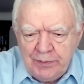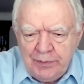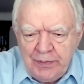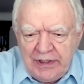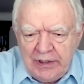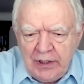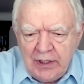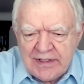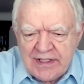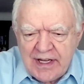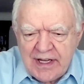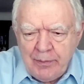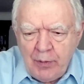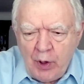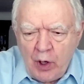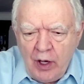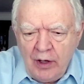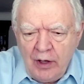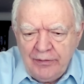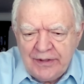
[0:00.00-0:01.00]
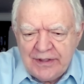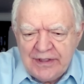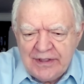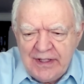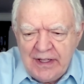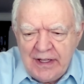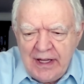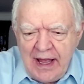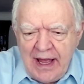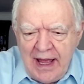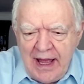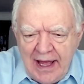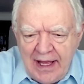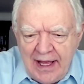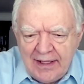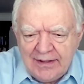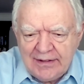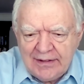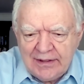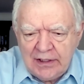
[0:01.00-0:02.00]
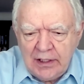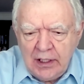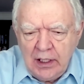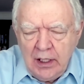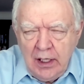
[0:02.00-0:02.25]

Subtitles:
because I'm often asked,